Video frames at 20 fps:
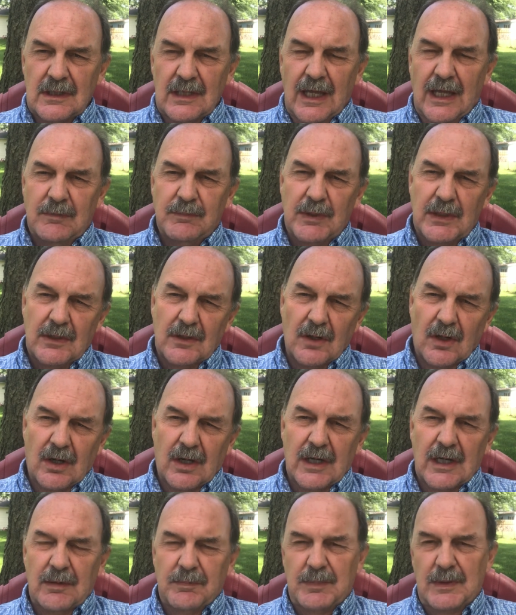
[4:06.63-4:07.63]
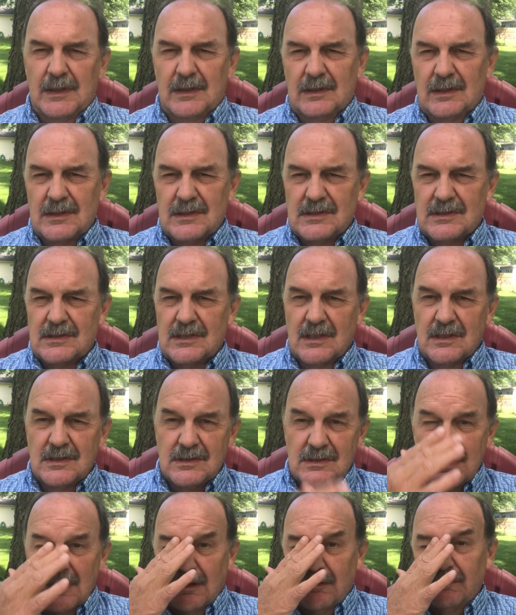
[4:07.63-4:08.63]
and be caught up in this
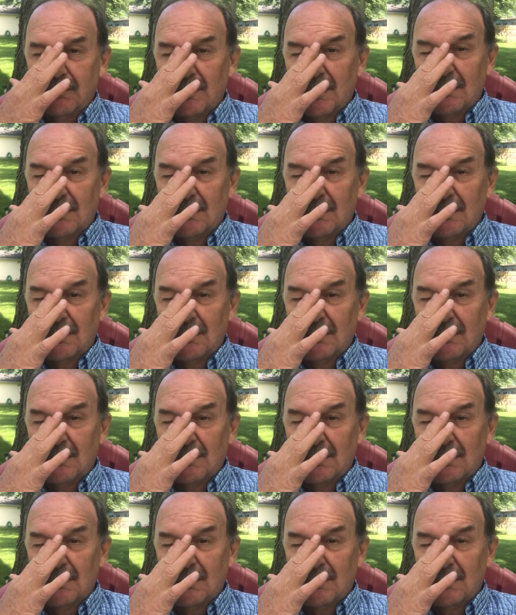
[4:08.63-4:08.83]
self